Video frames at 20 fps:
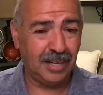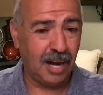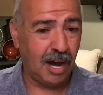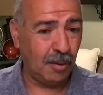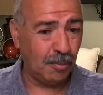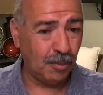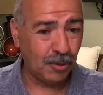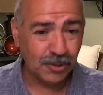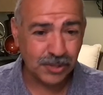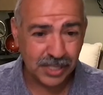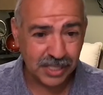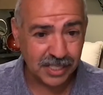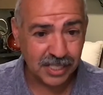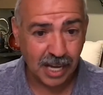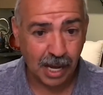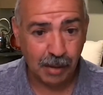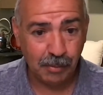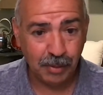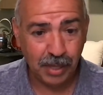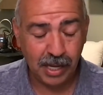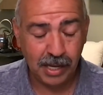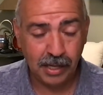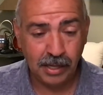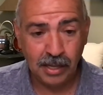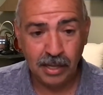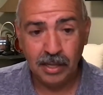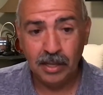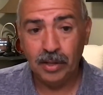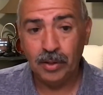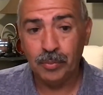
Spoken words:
almost the same thing.